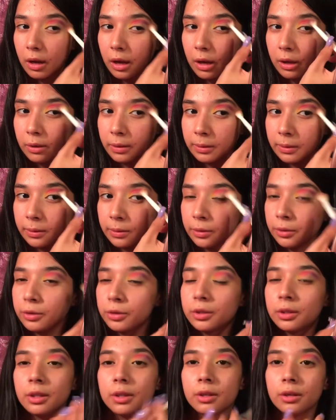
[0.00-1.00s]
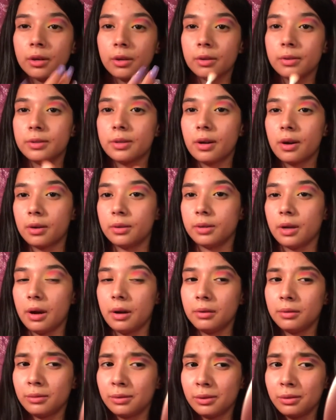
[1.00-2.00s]
I don't know. Usually the girls that are
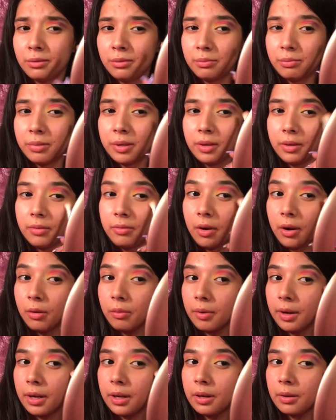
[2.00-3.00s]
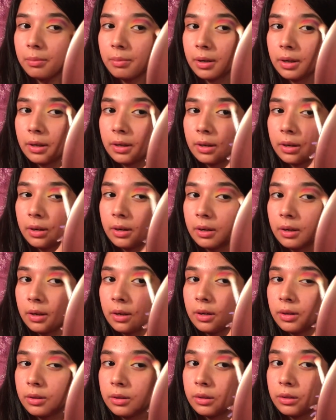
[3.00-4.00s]
down live pretty far away compared
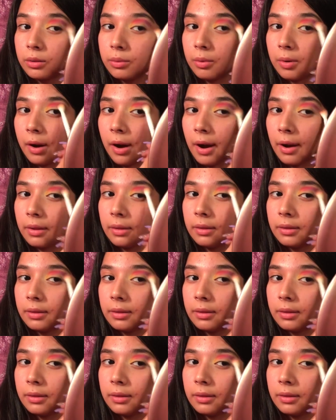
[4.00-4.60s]
to where I